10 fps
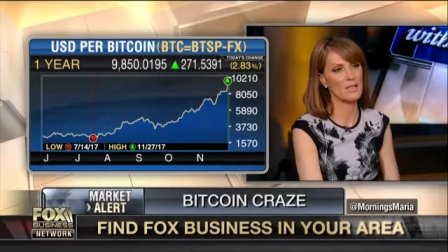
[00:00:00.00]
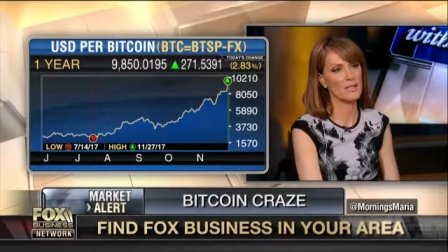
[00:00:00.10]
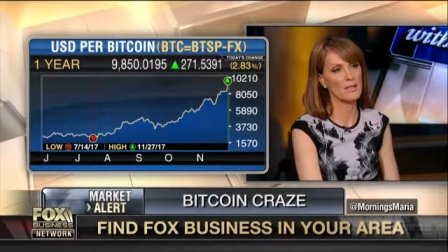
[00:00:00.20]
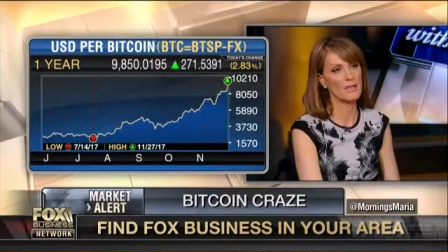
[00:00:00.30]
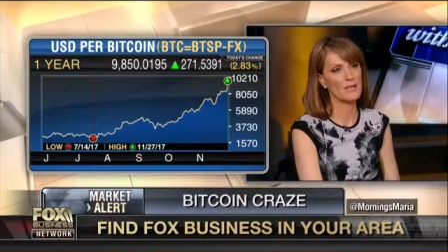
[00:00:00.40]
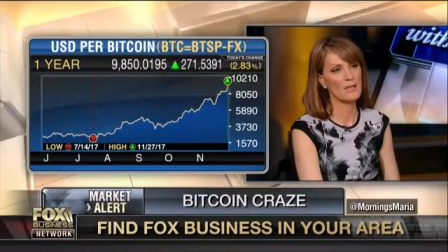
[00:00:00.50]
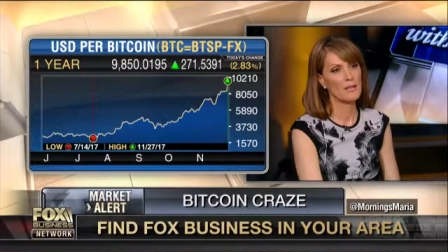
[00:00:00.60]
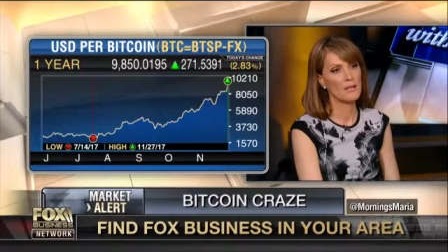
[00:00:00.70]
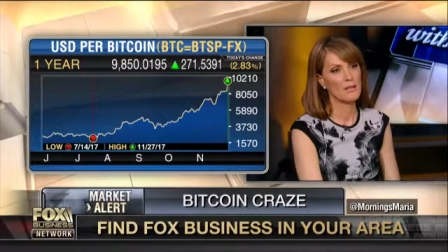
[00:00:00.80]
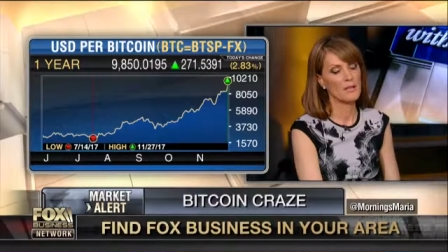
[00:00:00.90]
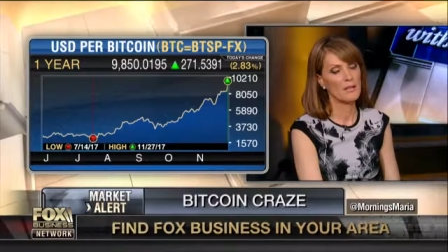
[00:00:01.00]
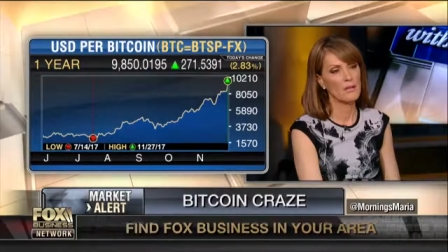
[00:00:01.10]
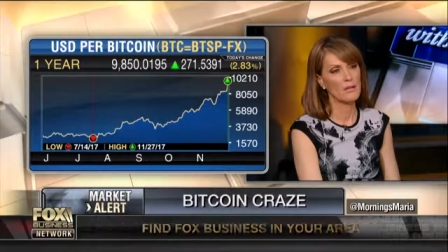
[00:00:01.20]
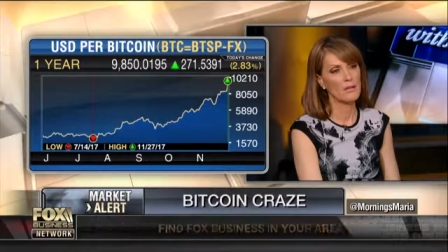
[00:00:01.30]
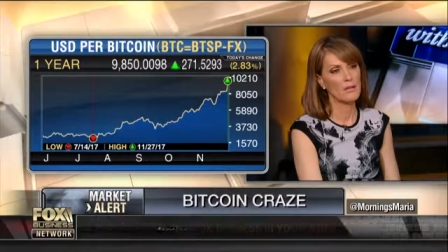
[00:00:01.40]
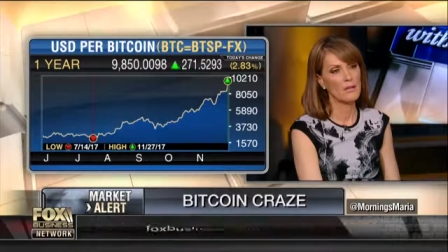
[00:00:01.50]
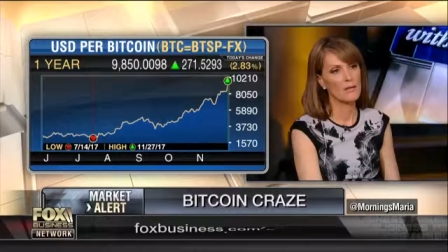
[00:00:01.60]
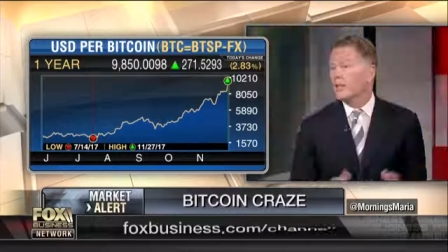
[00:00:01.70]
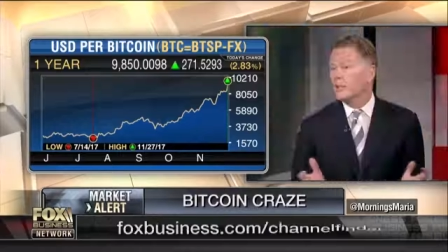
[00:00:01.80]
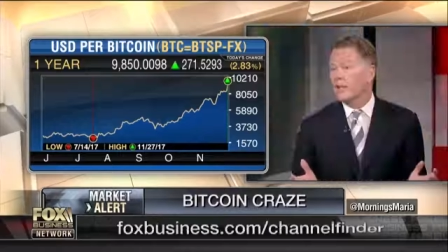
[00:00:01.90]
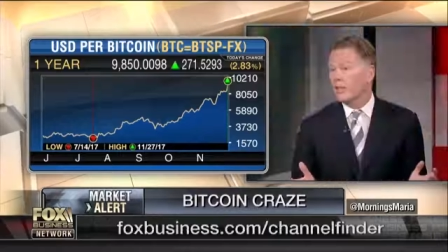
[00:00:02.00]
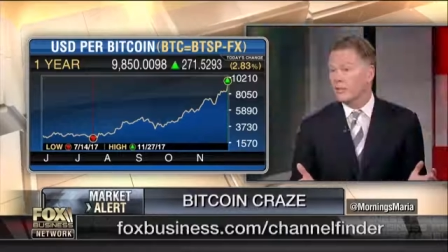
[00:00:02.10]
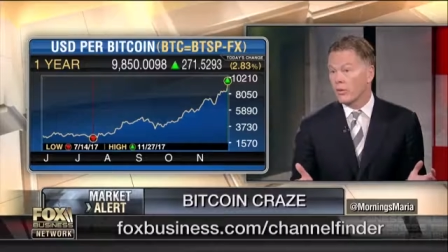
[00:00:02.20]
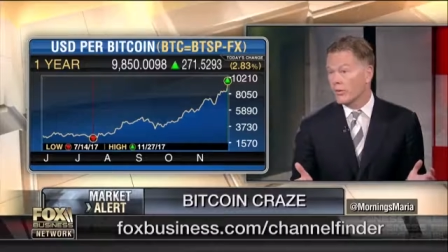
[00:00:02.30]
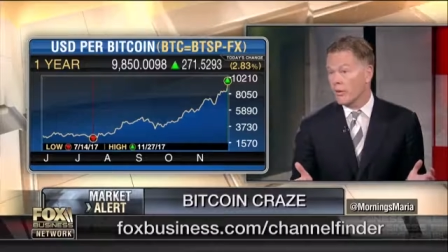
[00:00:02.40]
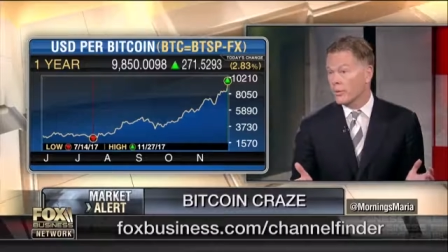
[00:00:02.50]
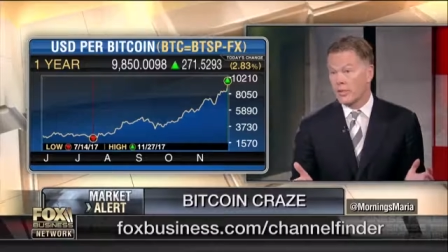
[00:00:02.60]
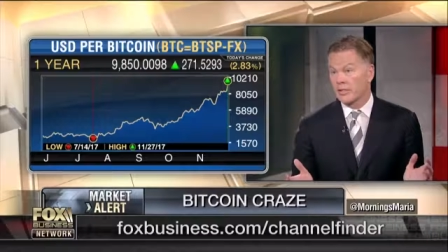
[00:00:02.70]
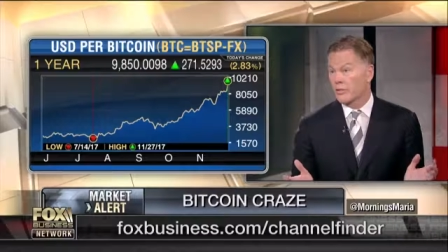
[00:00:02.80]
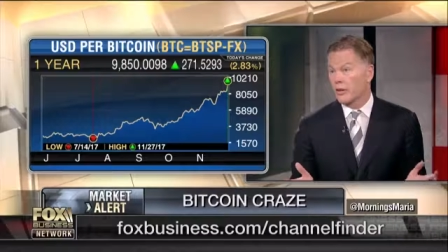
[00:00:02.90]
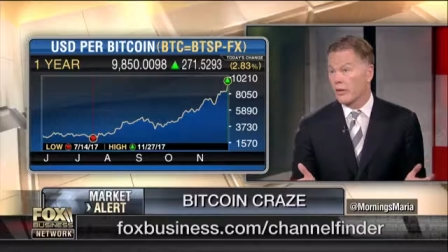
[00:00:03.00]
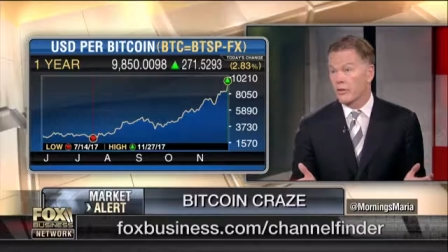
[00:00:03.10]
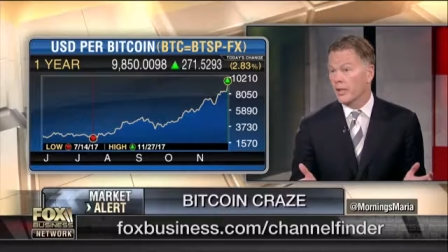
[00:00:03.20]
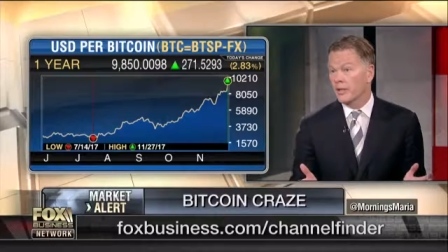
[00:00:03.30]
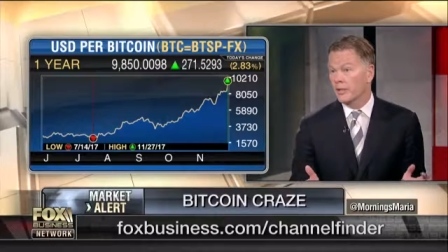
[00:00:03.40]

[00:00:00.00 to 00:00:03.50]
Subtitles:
Oh, sure. People are speculating, and it could be down 25% tomorrow. I'm not.